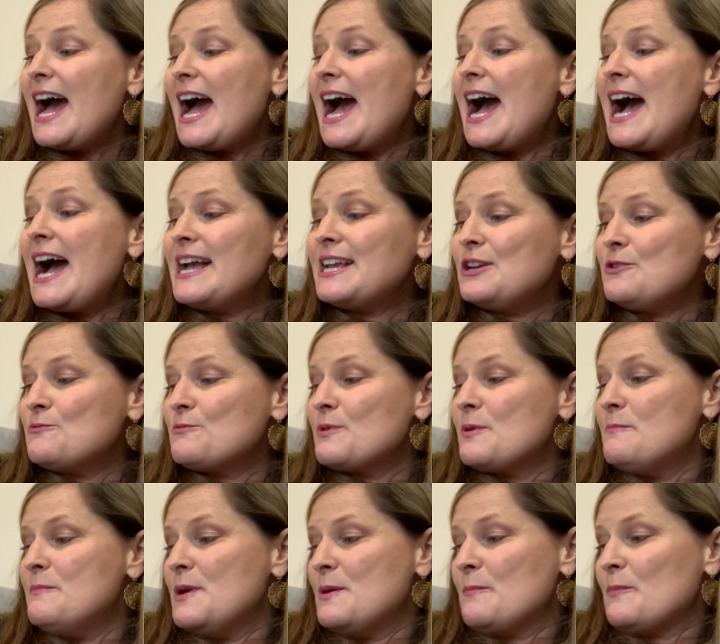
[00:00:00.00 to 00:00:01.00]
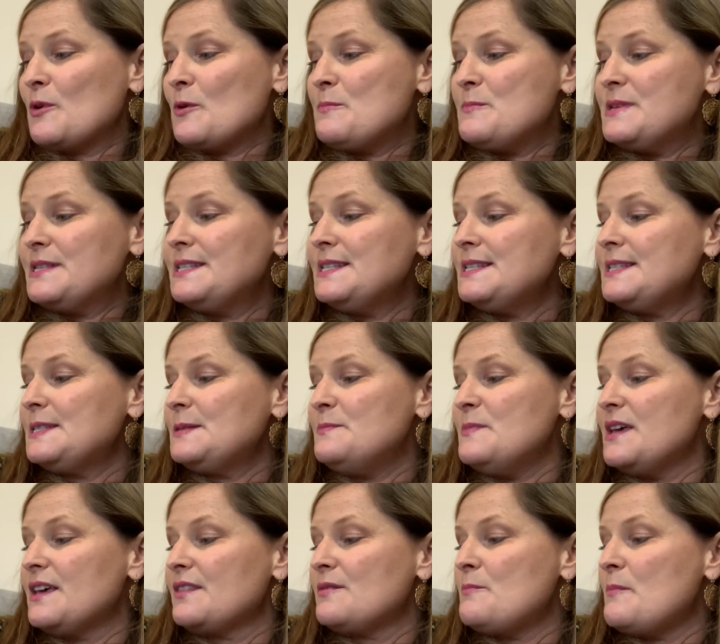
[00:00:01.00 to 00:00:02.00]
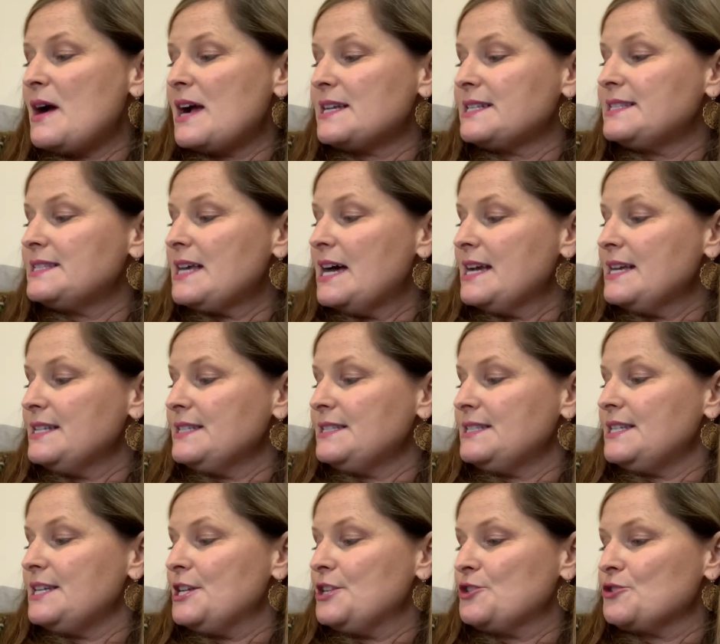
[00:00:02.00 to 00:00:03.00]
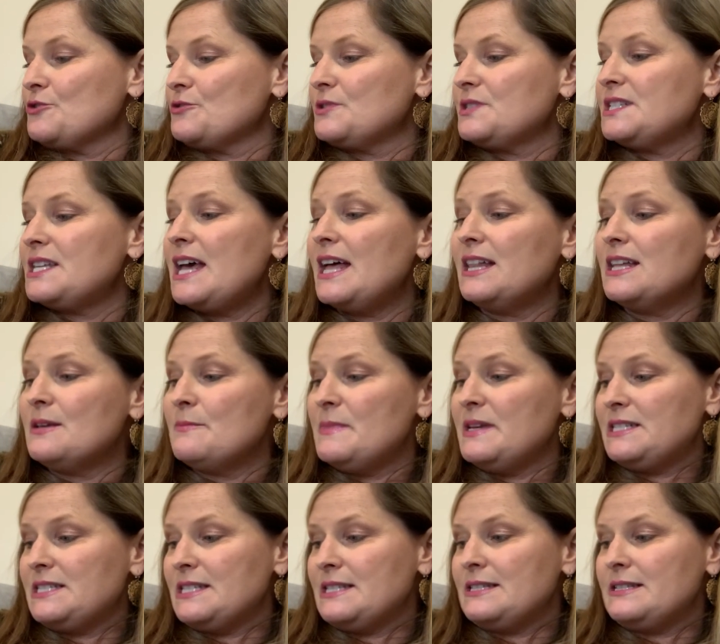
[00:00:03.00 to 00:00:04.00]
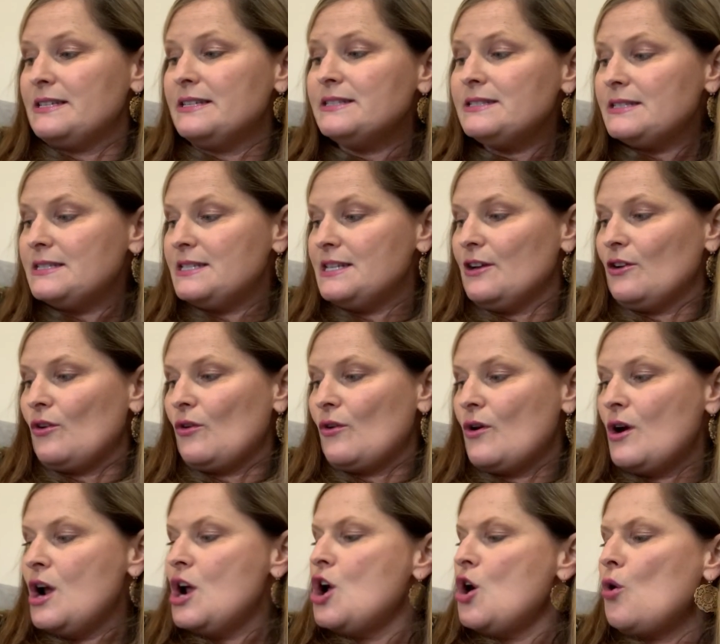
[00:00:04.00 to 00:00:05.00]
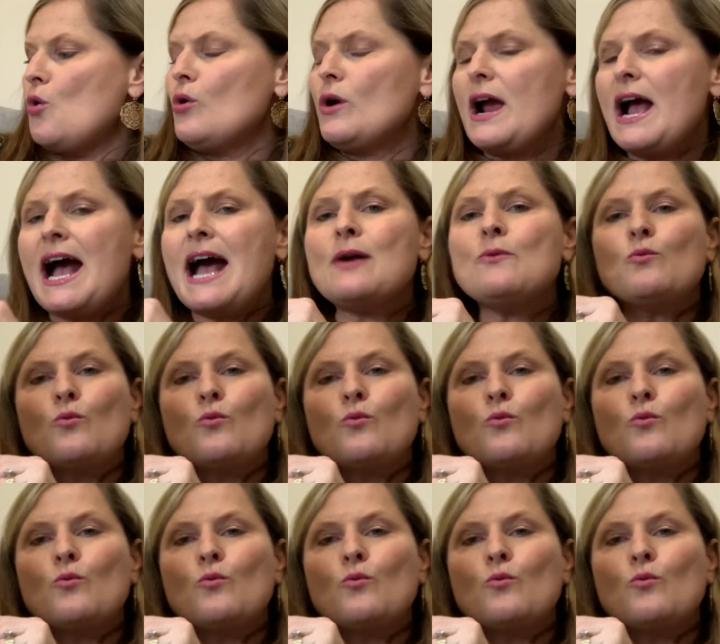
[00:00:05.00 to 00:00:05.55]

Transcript: I can remember Mrs. Smith, my science teacher, telling me to sit still or I